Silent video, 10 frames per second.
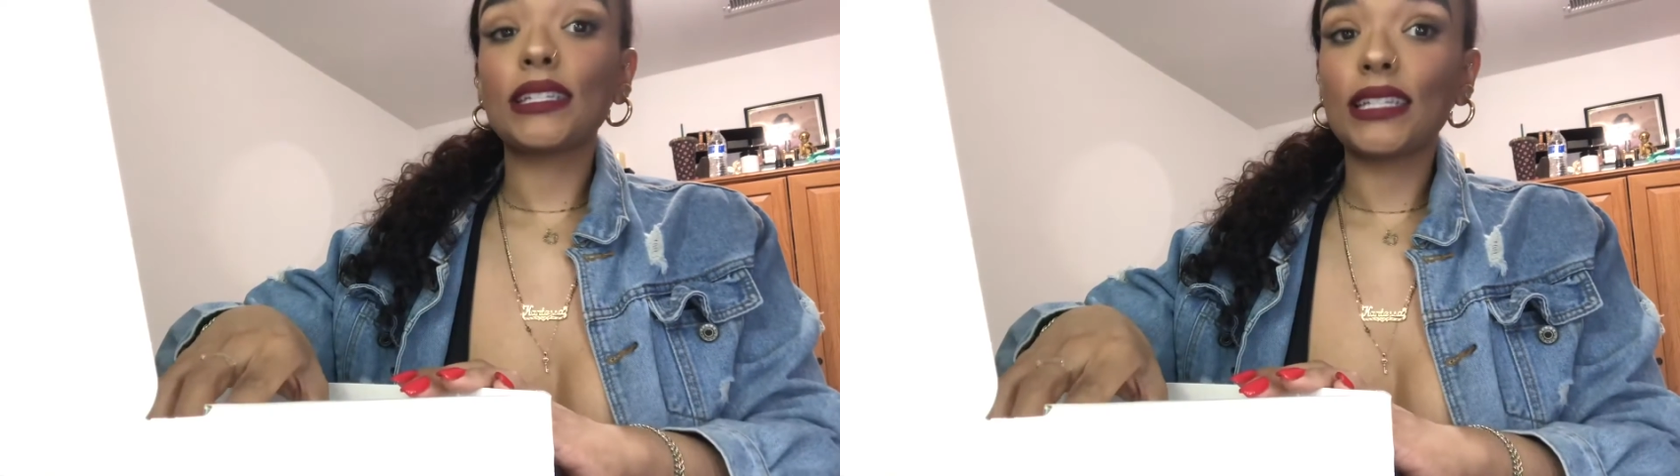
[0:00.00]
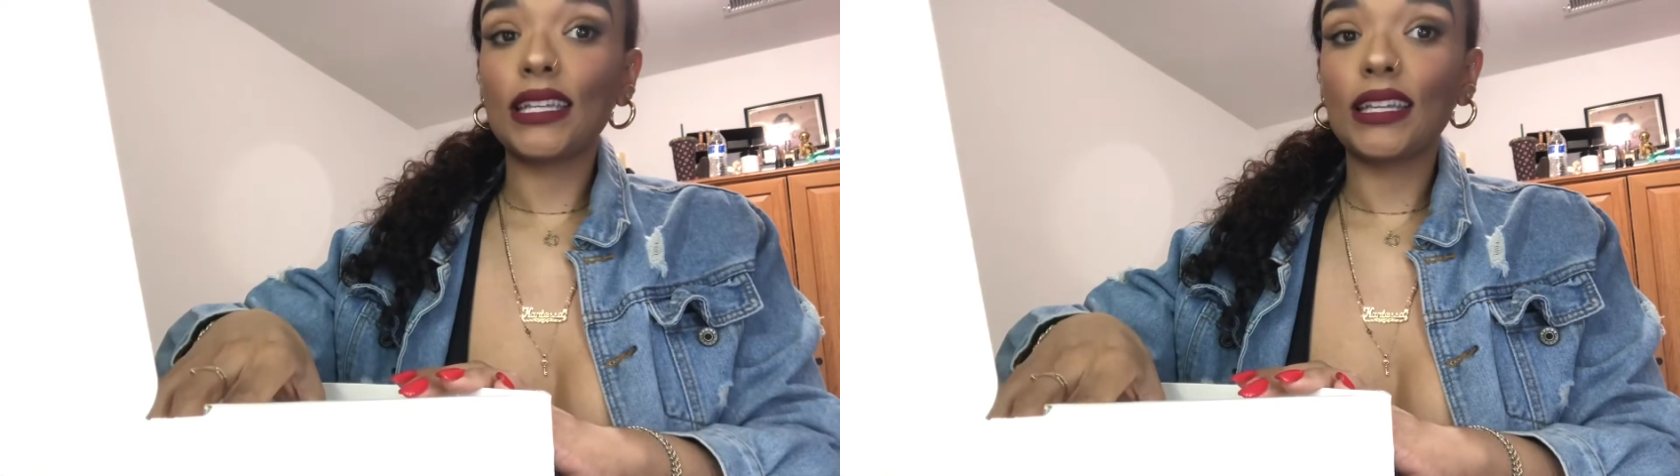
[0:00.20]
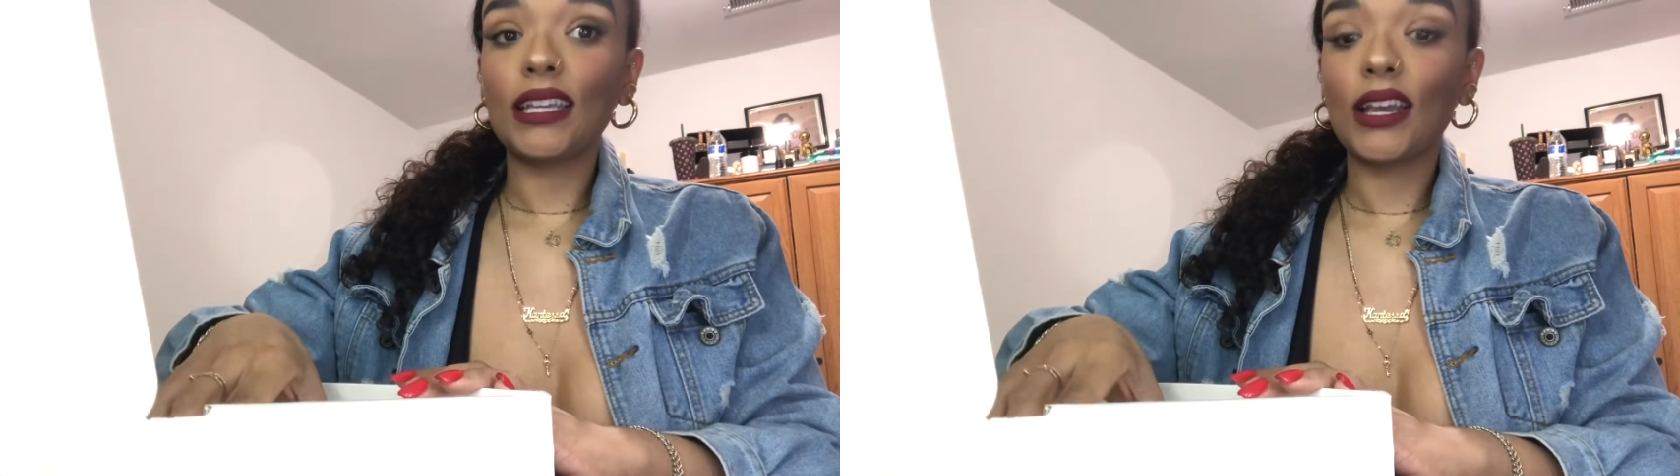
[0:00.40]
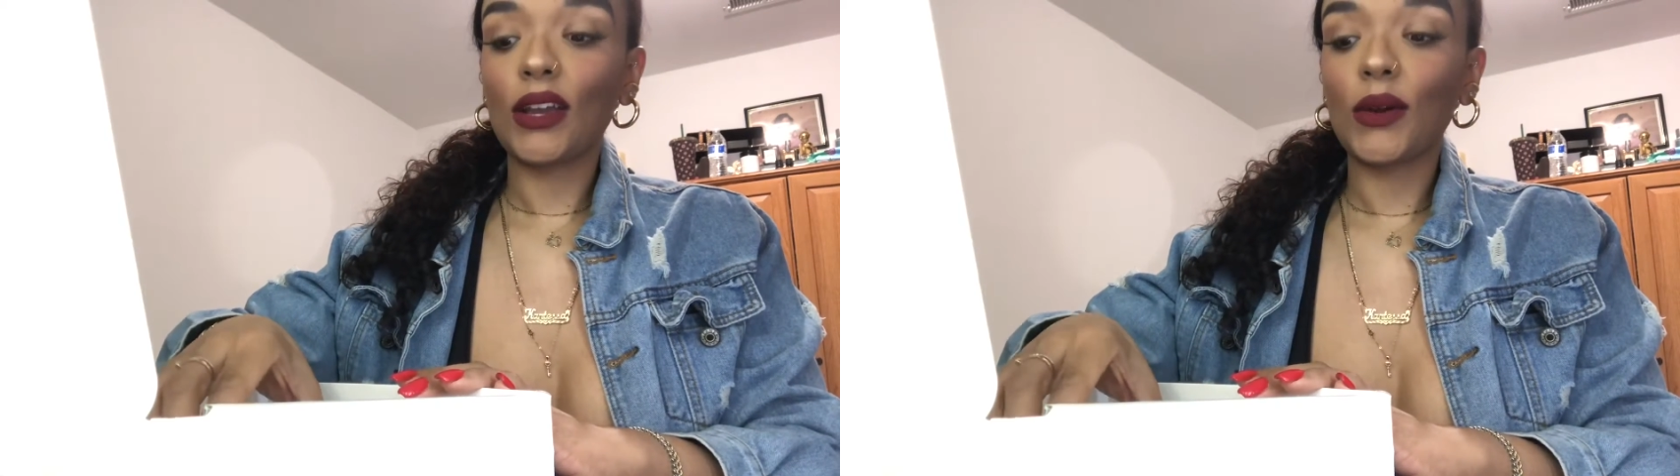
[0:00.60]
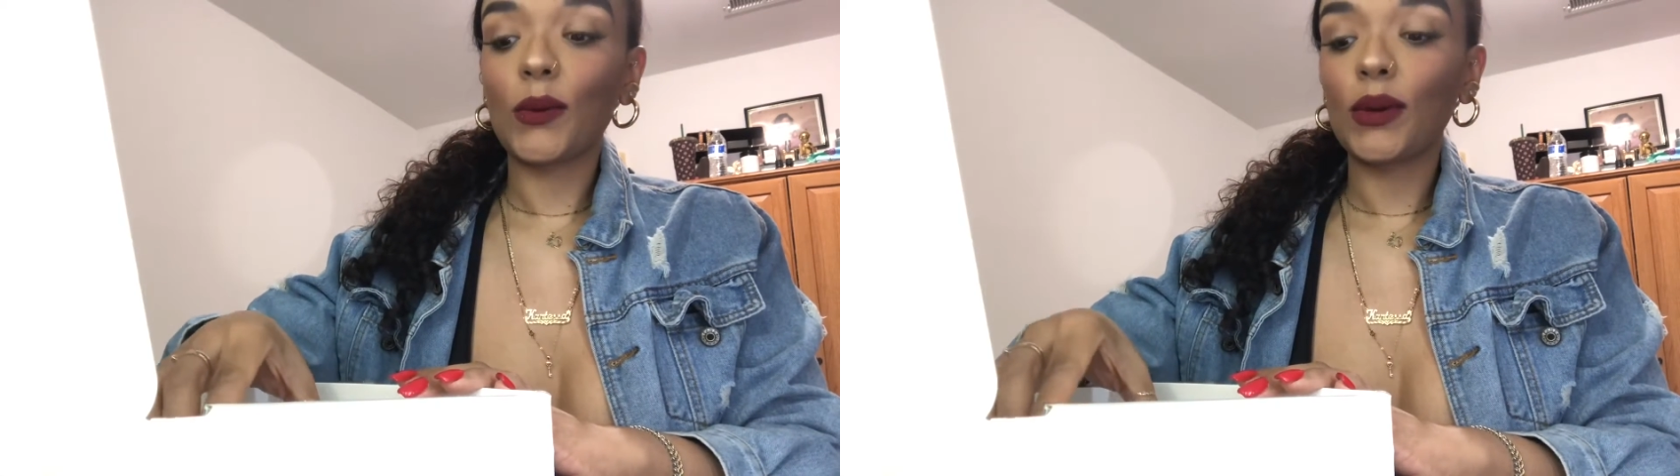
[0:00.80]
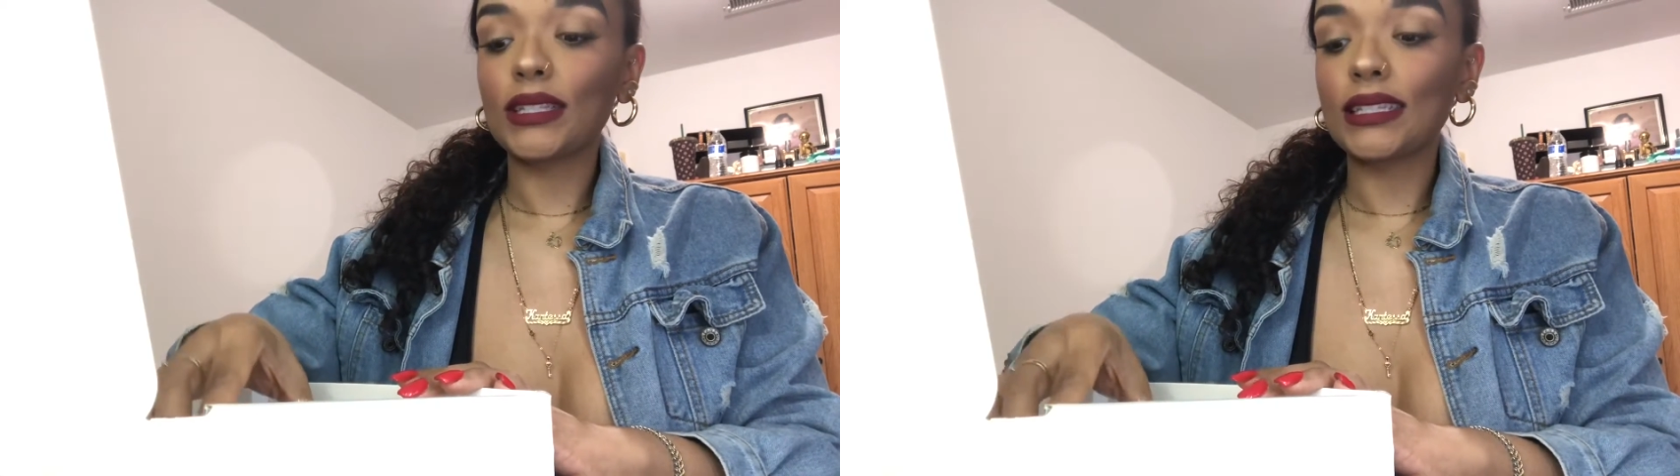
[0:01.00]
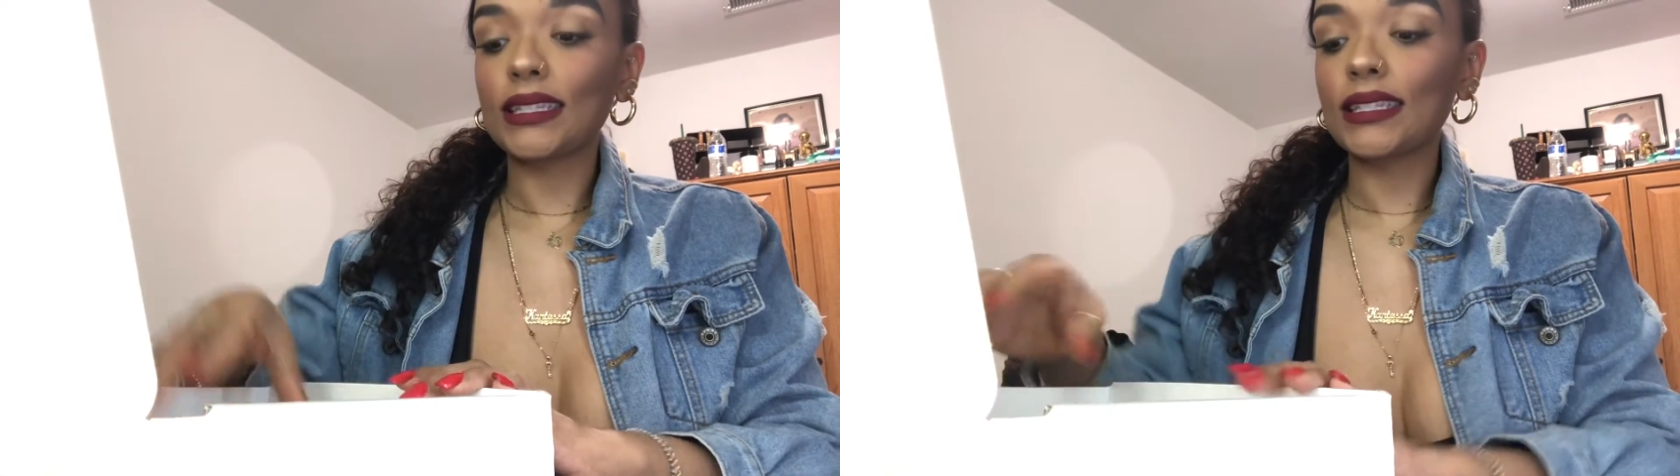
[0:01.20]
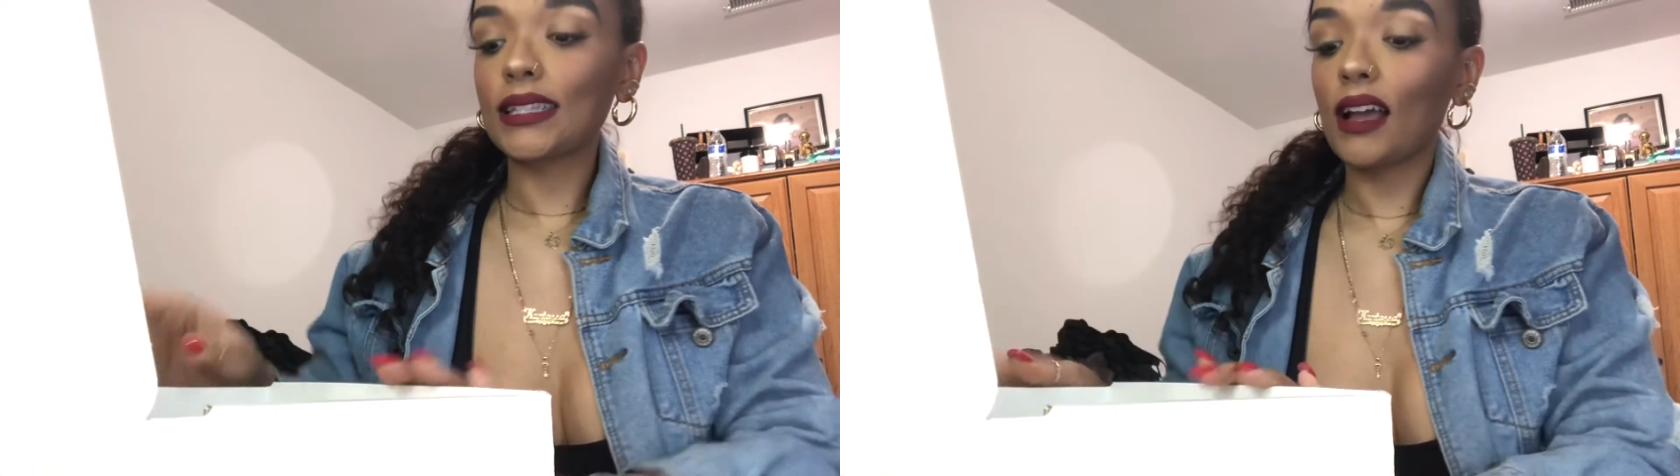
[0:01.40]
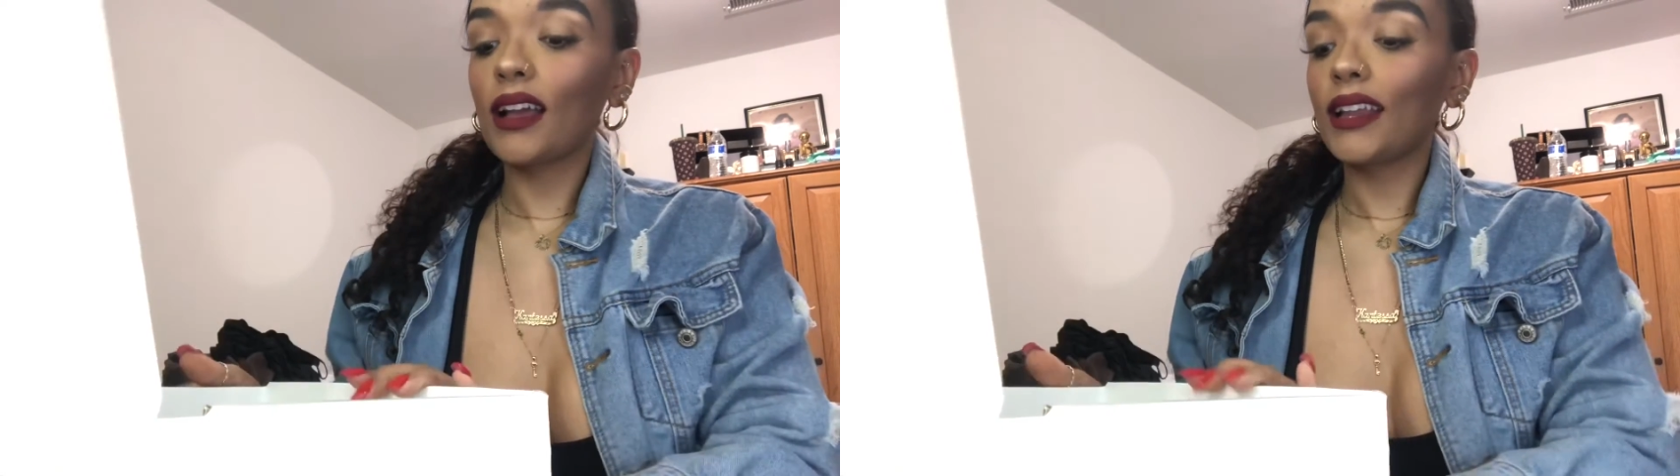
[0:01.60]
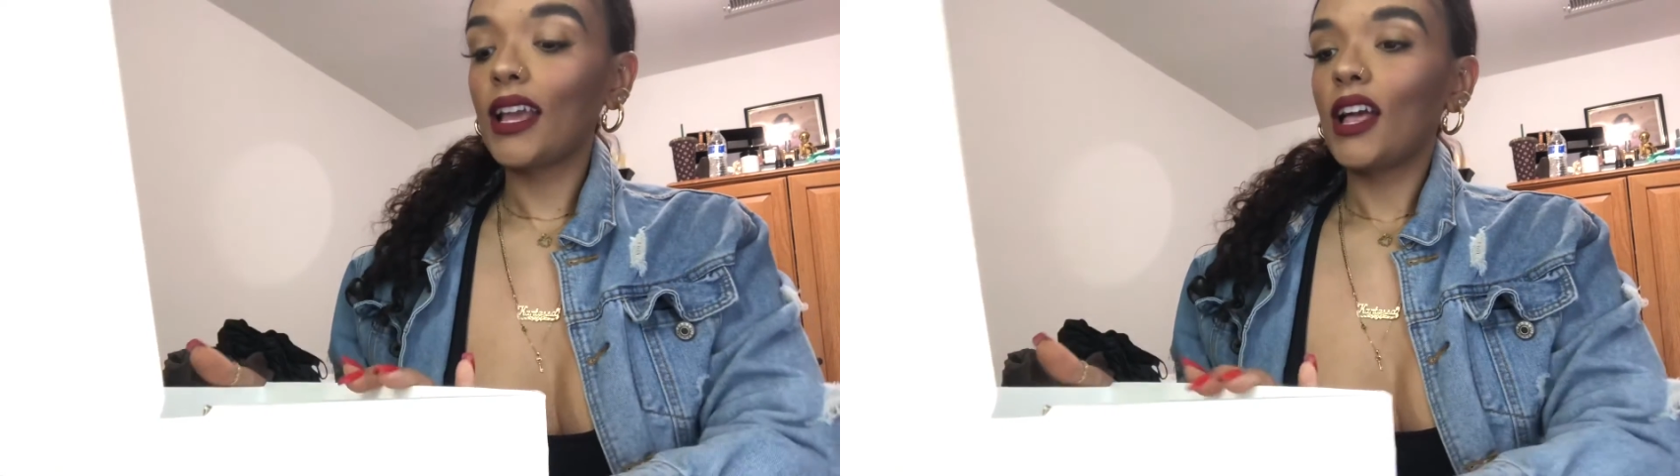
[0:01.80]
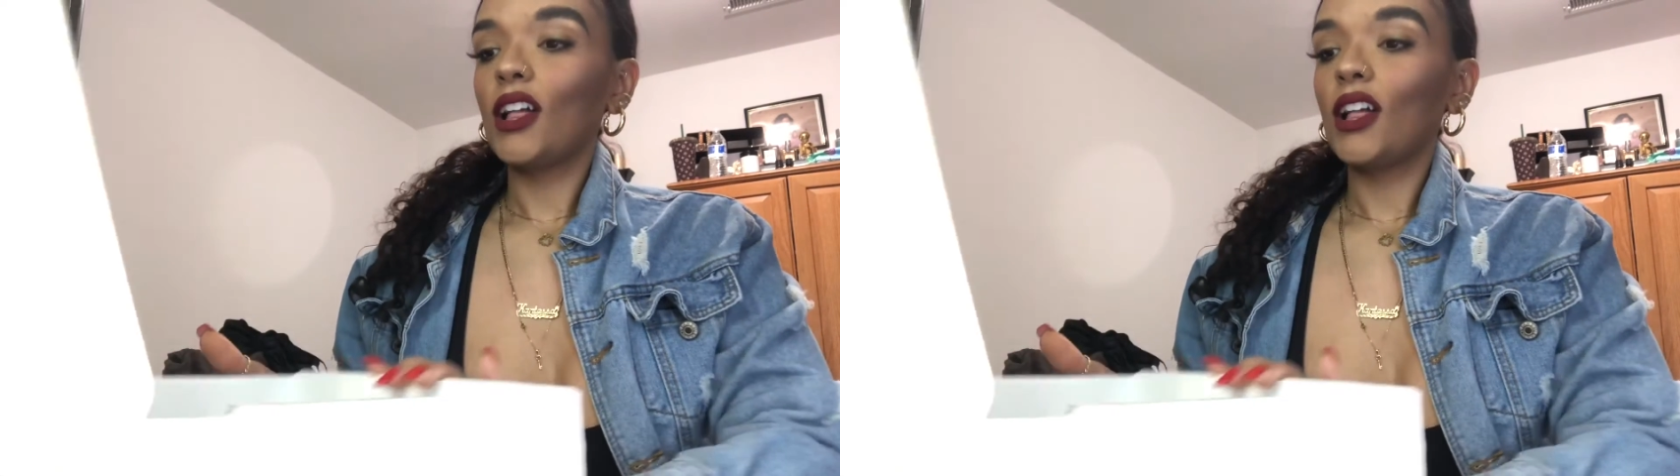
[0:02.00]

see what's inside.